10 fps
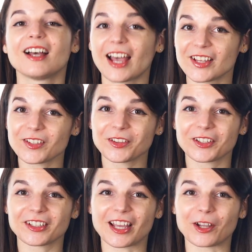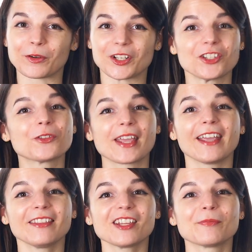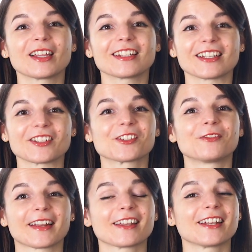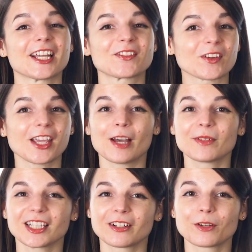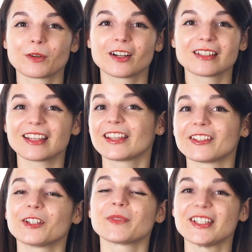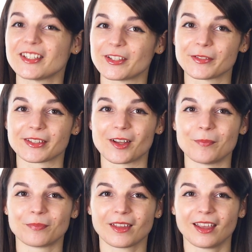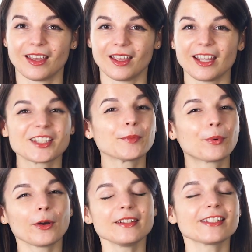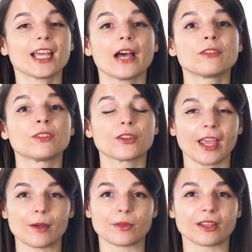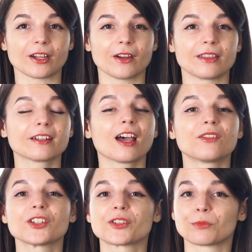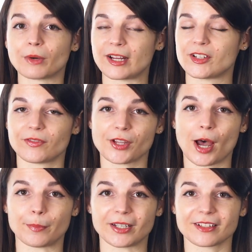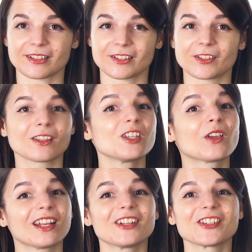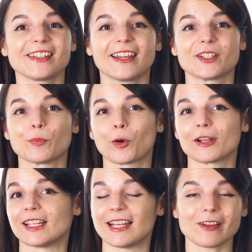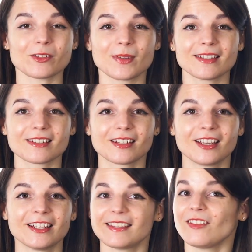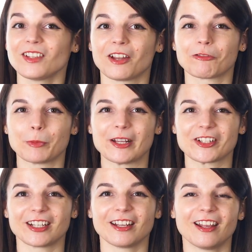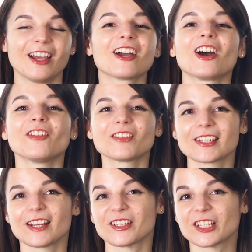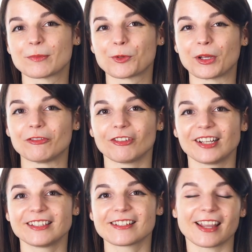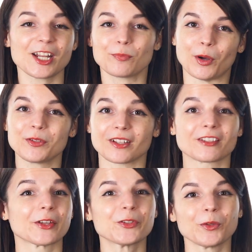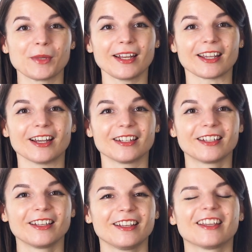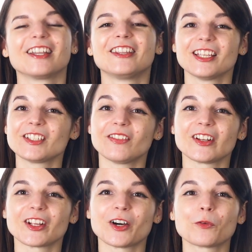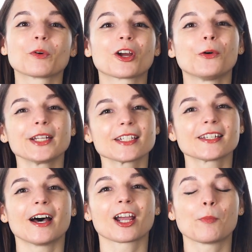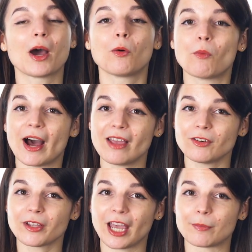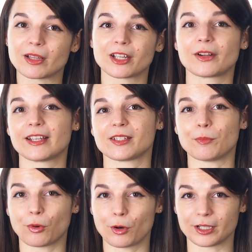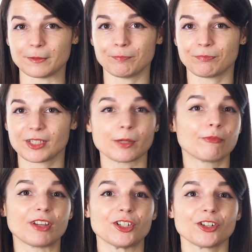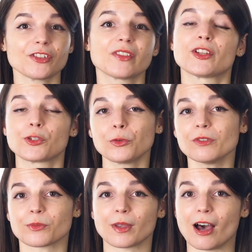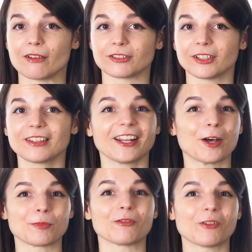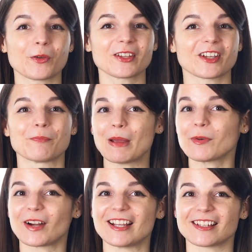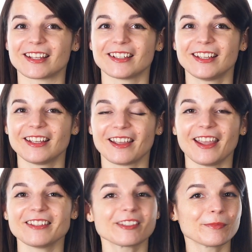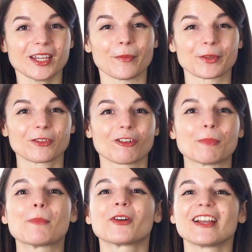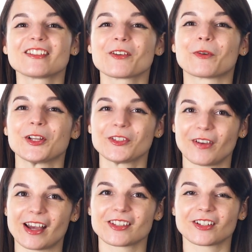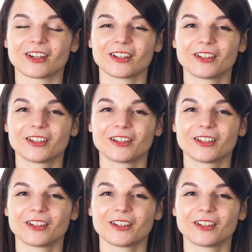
As you learn a language, you gain the ability to recognize vocabulary words and learn when to use them. It's important to have a vocabulary that covers a range of topics so that you can understand important announcements, safety information, conversations between friends, and posts on social media. In this video, we're going to talk about why vocabulary is important, some features in the tools we offer that help you focus on memorizing, and some tips for memorizing words faster.